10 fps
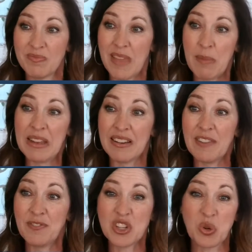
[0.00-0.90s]
I mean,
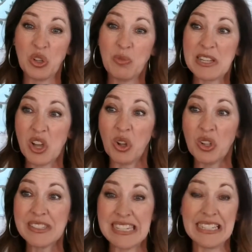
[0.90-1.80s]
if the truth be
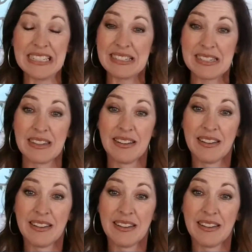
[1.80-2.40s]
told, didn't